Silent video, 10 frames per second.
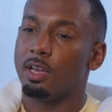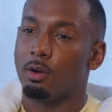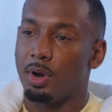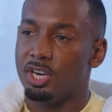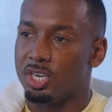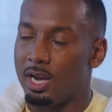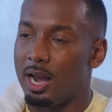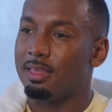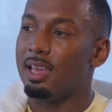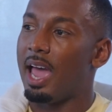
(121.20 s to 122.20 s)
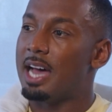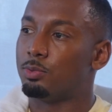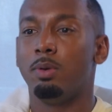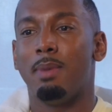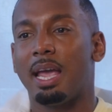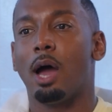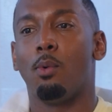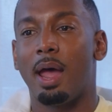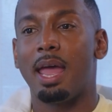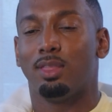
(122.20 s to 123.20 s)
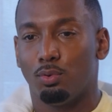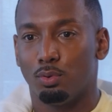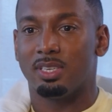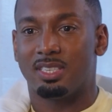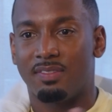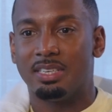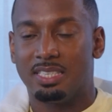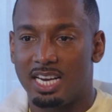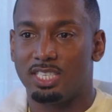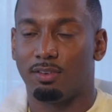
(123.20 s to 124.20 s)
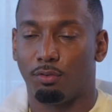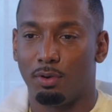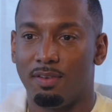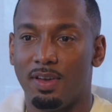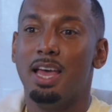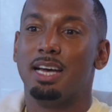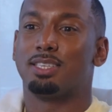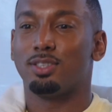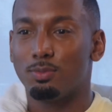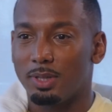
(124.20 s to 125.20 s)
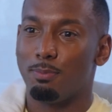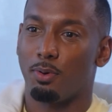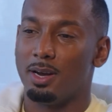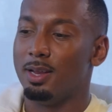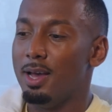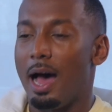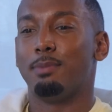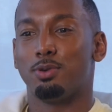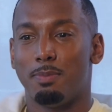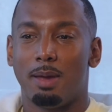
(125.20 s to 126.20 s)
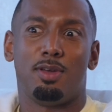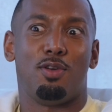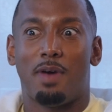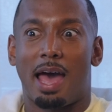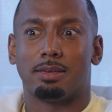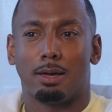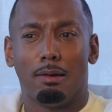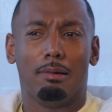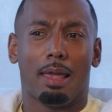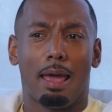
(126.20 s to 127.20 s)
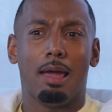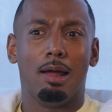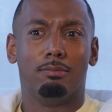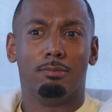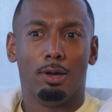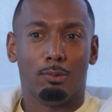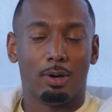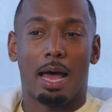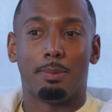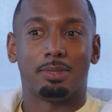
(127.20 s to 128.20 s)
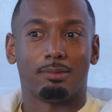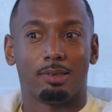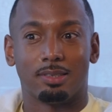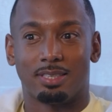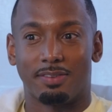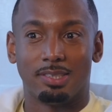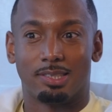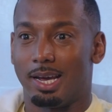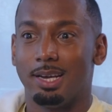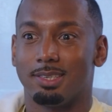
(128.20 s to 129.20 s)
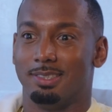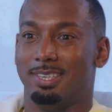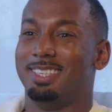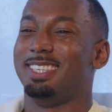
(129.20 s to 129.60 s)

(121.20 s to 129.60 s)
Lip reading: iteration. And I think as we make our way through the 7 stages of grief, it's also really important. I'm sure maybe you've asked like, okay, what happens after the 7 stages?